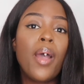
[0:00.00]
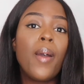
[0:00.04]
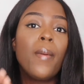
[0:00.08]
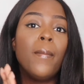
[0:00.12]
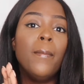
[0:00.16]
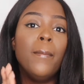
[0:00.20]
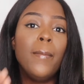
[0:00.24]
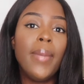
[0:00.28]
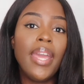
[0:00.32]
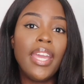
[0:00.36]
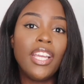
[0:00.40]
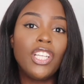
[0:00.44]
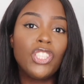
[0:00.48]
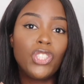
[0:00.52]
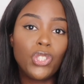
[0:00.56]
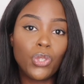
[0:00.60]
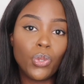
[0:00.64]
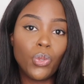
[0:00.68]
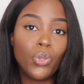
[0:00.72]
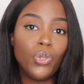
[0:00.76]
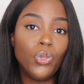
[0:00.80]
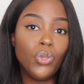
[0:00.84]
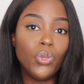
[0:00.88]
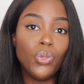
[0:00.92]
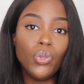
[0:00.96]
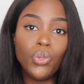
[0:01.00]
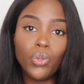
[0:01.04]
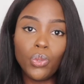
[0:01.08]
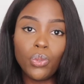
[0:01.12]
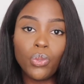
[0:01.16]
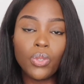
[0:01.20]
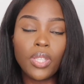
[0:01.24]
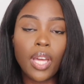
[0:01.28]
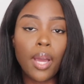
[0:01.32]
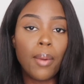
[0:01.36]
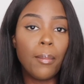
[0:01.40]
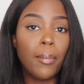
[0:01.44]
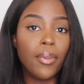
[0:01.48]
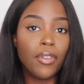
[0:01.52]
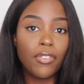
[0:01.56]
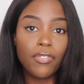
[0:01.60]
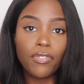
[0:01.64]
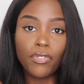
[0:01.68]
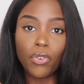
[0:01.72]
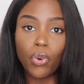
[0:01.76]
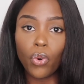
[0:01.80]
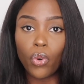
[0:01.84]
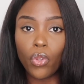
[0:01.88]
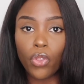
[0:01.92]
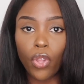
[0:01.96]
make sure you do that
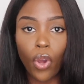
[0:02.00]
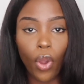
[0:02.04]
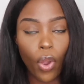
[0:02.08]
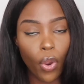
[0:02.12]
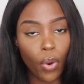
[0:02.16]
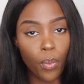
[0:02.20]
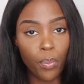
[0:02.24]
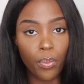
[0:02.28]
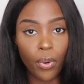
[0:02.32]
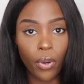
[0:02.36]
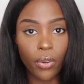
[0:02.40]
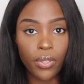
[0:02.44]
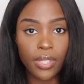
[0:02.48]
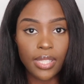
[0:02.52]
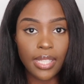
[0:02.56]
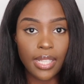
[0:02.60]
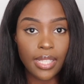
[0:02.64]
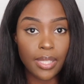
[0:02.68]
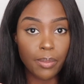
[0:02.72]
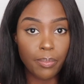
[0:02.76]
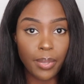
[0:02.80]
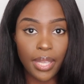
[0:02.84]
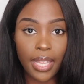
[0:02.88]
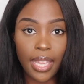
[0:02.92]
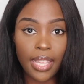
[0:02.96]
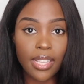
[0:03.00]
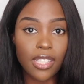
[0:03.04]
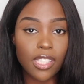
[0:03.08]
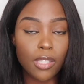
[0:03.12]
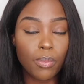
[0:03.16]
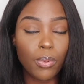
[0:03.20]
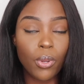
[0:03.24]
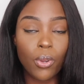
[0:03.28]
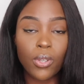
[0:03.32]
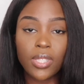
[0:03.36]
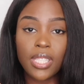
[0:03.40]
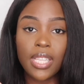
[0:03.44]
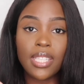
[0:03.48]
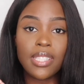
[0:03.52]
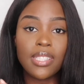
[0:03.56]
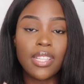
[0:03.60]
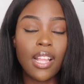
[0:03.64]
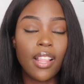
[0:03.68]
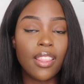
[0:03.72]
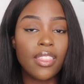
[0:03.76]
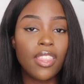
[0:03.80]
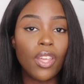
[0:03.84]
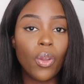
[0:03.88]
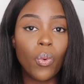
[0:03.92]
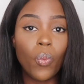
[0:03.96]
before the whole process begins, because there's
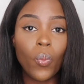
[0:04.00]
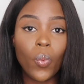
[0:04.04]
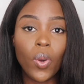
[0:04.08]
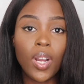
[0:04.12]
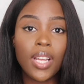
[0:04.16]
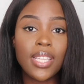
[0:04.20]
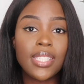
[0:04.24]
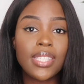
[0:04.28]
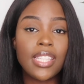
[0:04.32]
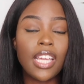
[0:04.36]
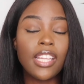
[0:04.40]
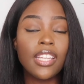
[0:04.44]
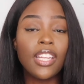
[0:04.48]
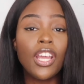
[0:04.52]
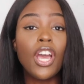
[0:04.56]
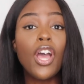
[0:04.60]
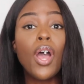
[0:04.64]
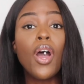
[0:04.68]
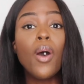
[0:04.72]
nothing worse than